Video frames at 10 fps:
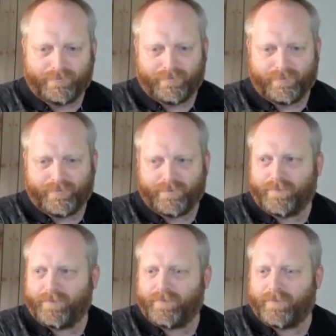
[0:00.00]

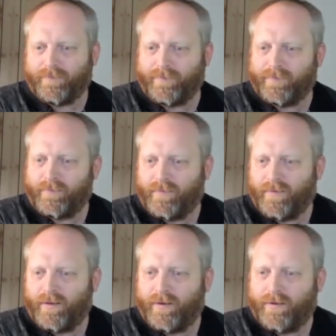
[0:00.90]

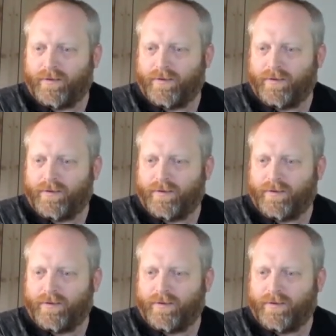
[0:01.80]
[no speech]